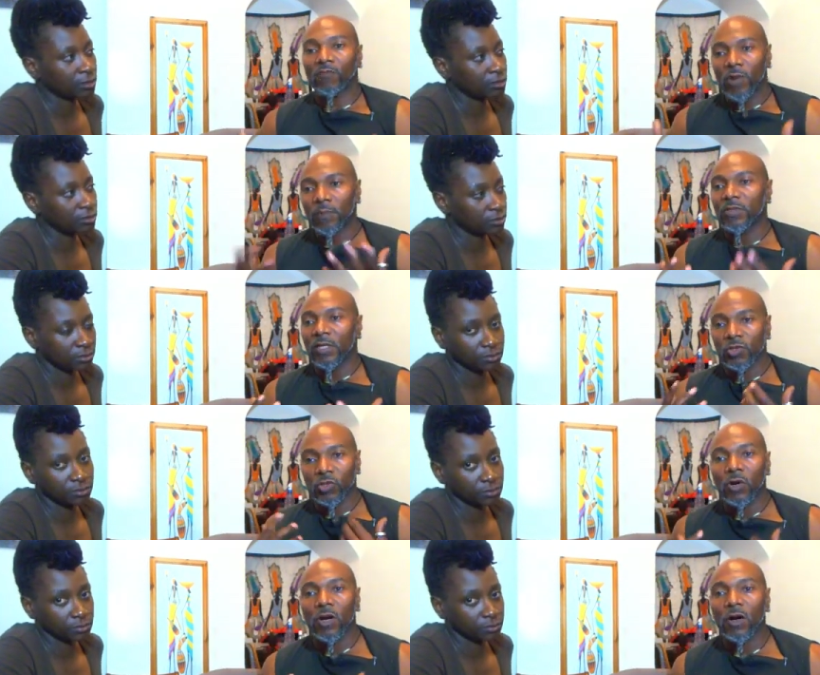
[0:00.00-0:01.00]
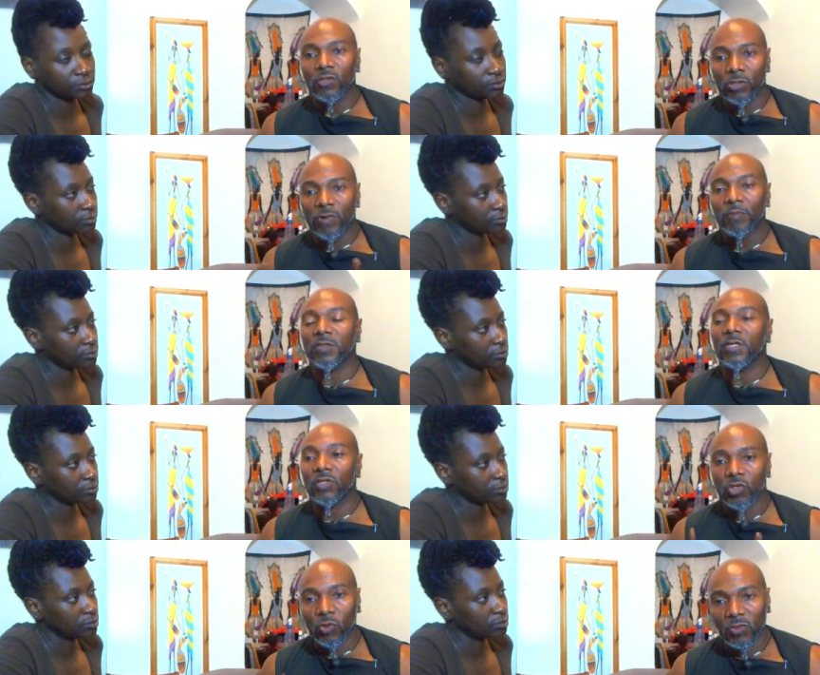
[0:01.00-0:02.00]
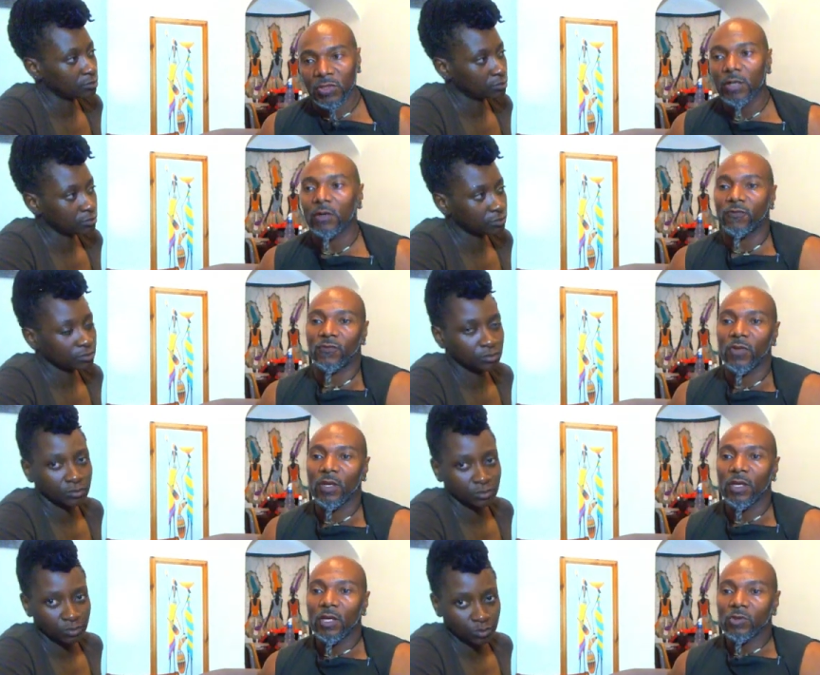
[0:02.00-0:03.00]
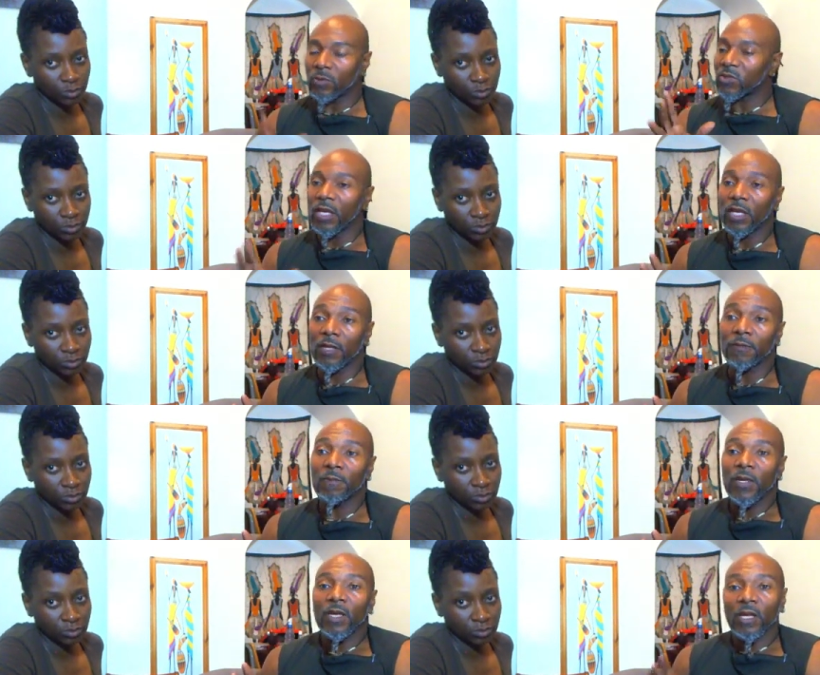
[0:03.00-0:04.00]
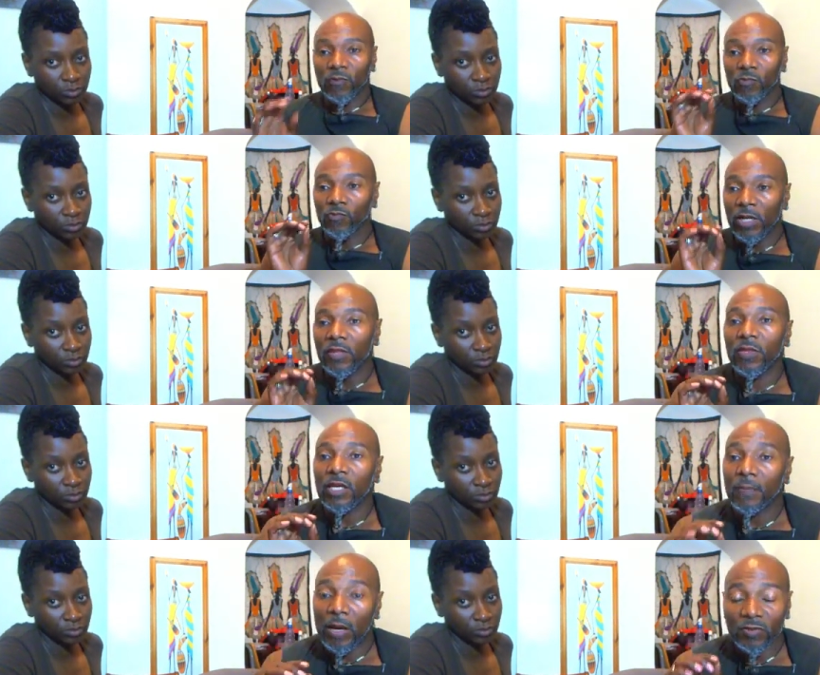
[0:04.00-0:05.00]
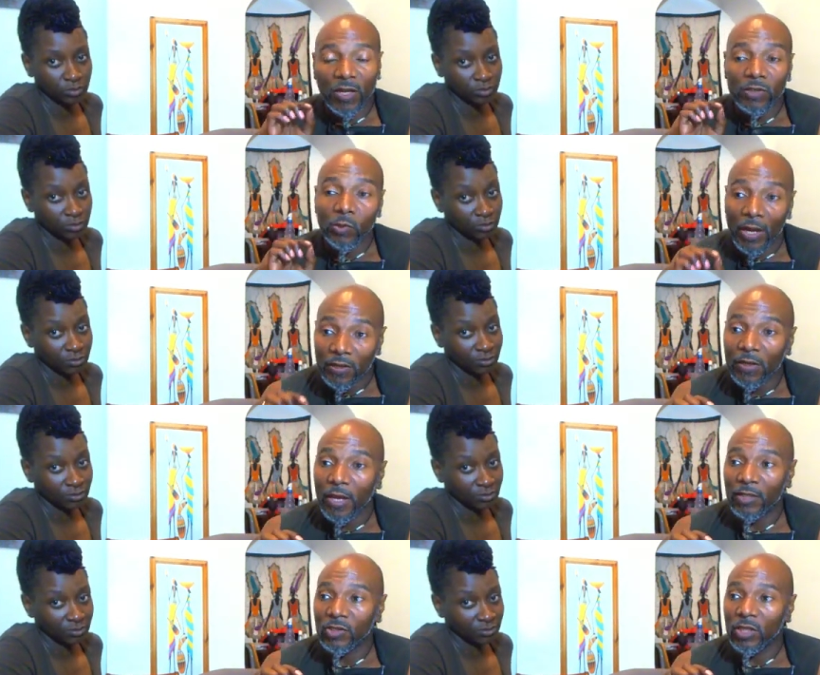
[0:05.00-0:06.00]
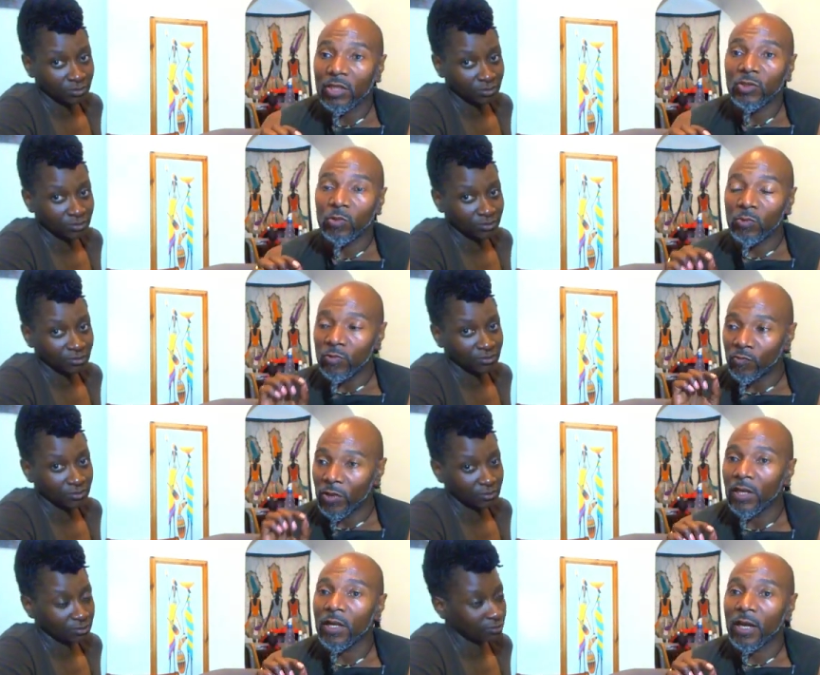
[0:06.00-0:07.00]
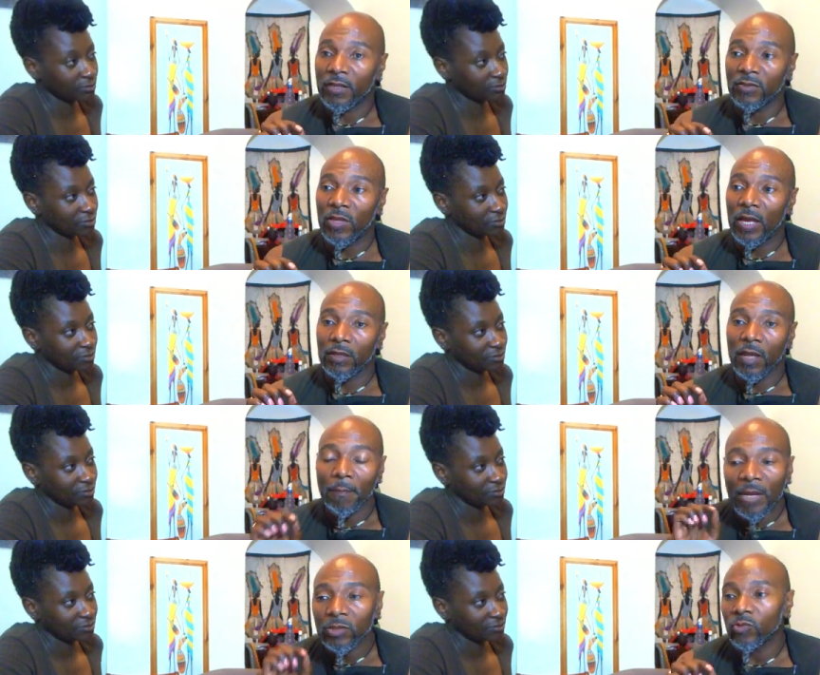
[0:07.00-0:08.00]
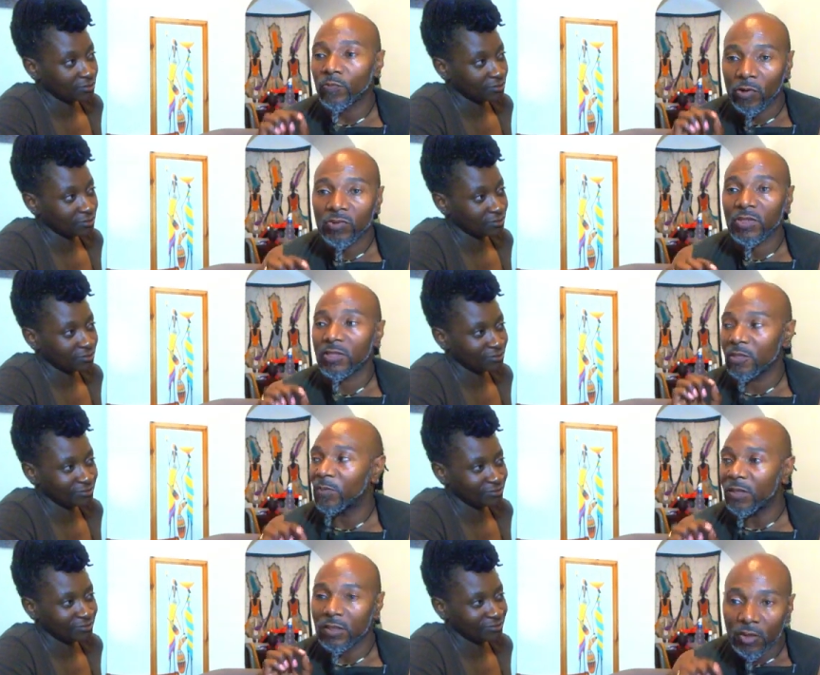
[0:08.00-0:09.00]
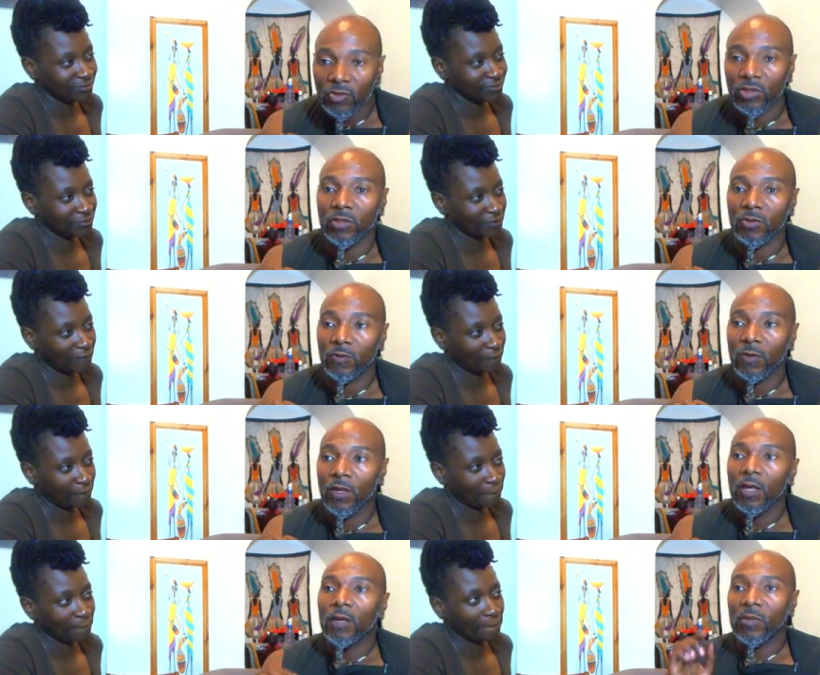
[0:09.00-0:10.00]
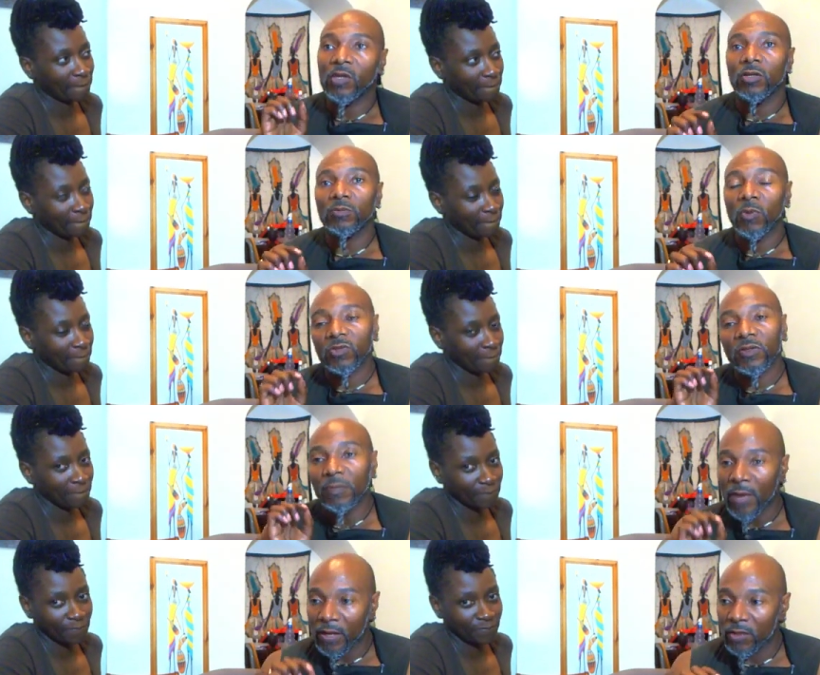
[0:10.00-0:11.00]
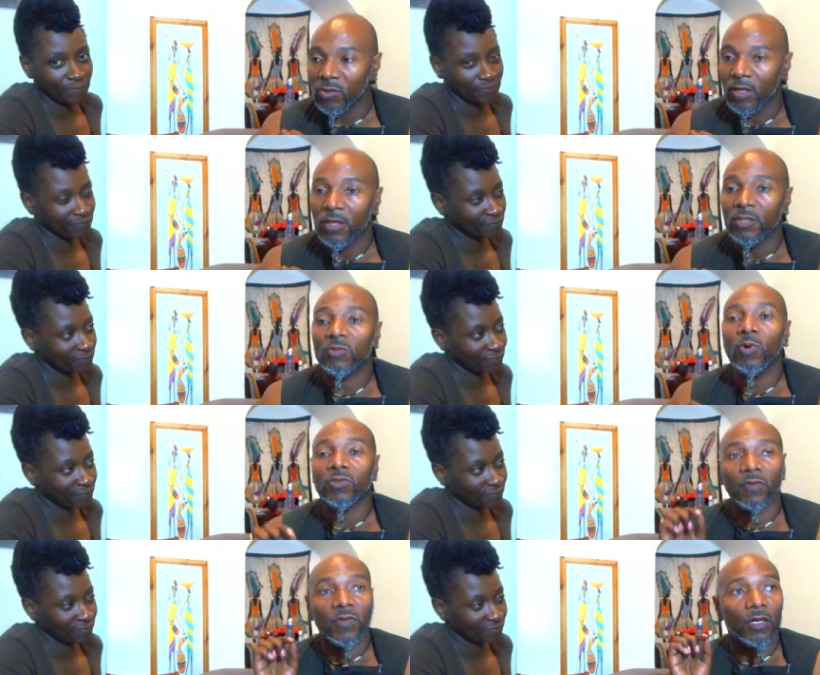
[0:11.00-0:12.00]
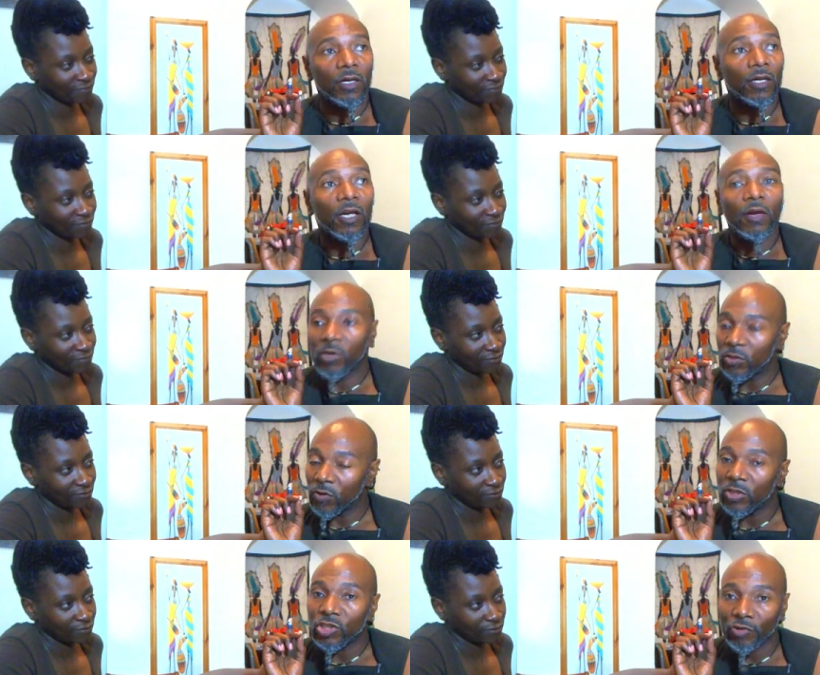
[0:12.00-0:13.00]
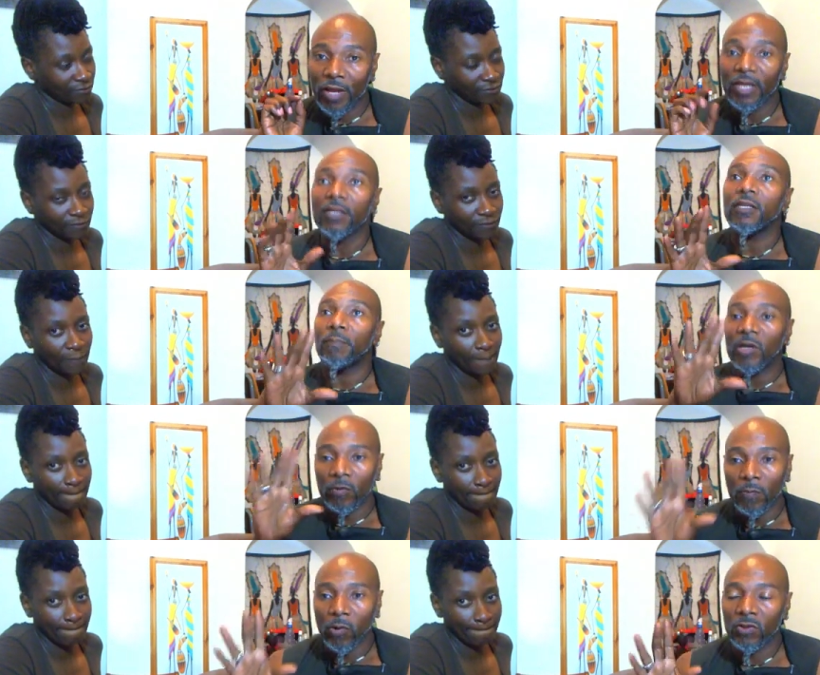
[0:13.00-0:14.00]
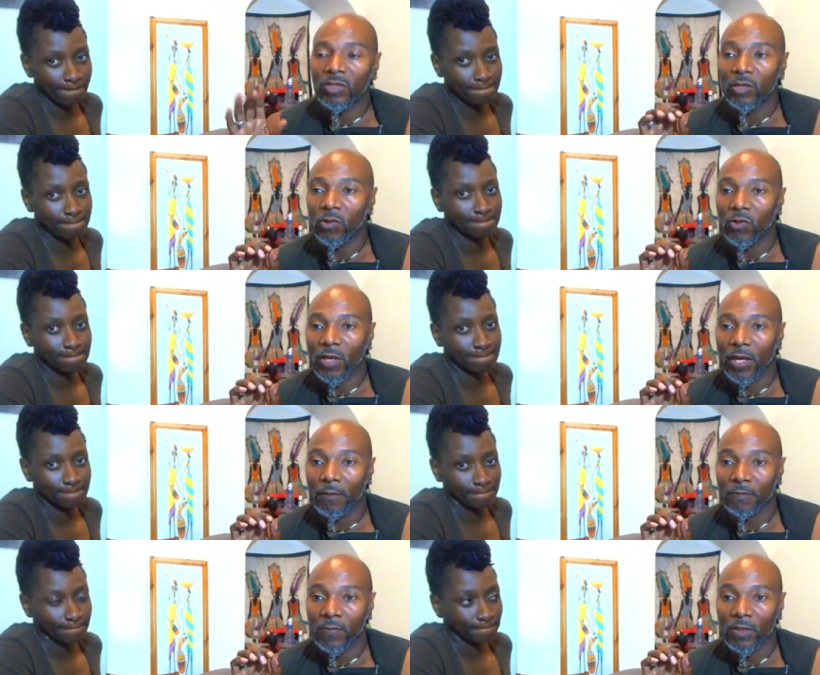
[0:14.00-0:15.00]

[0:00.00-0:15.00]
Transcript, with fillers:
Speaker 1: that represents your culture, represents yourself? So I'm saying, if you really think about it and you analyze it, you will realize that a mental process is being done to you, because most of the magazines, when you're on the train, the billboards that you look at,